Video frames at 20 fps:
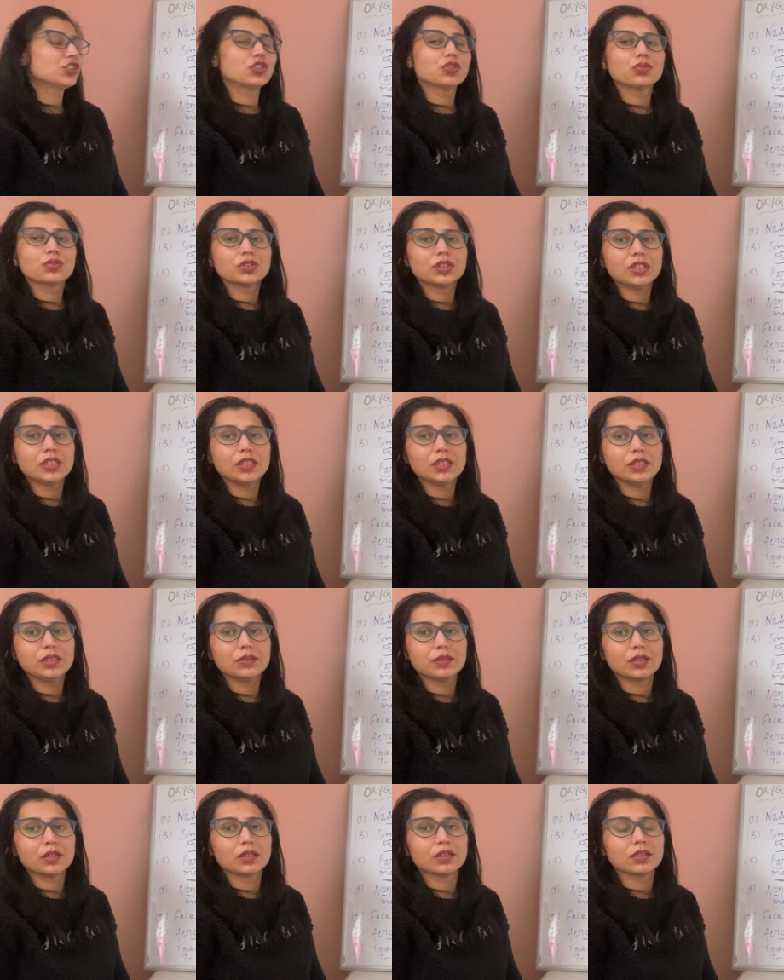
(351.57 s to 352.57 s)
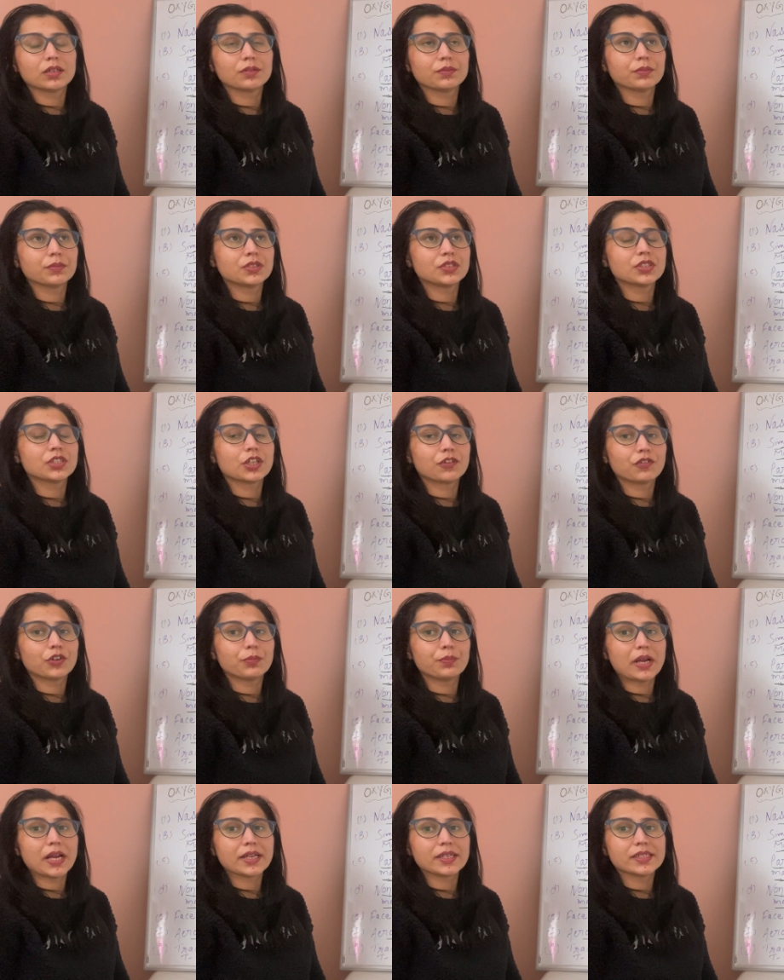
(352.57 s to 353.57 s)
sure the
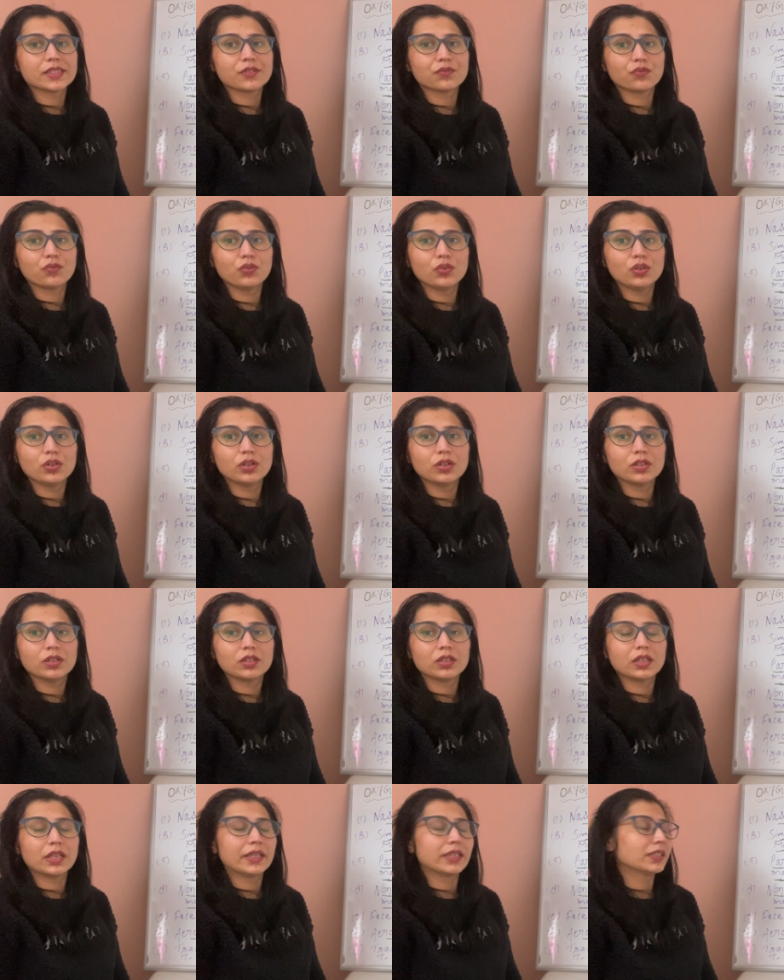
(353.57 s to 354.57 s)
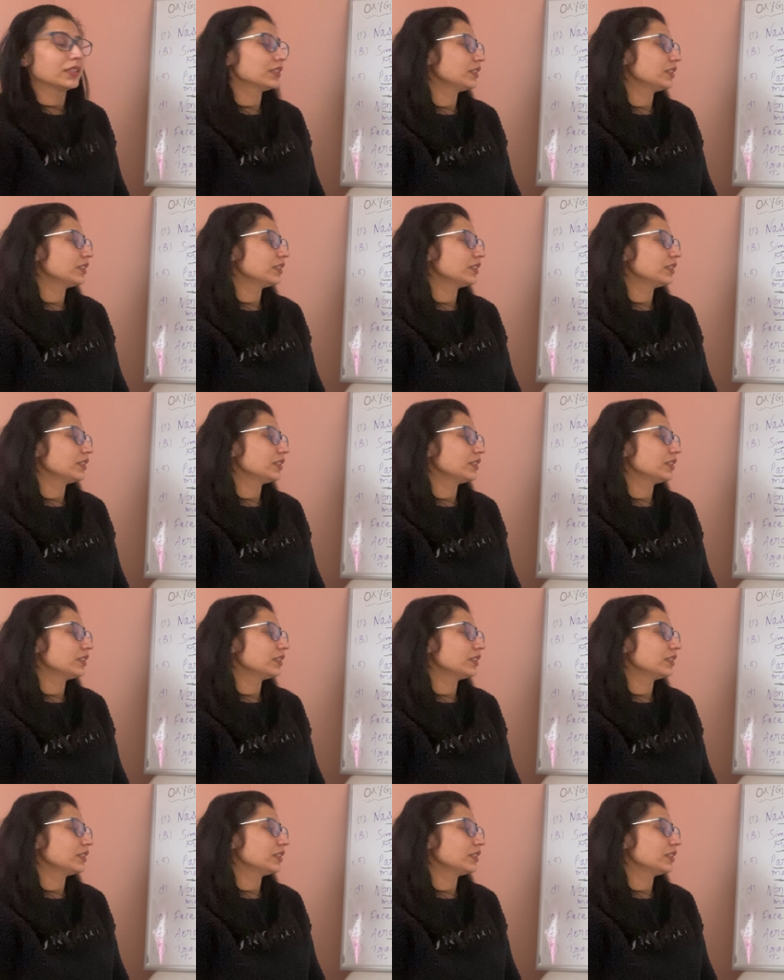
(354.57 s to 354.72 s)
reservoir bag is full, like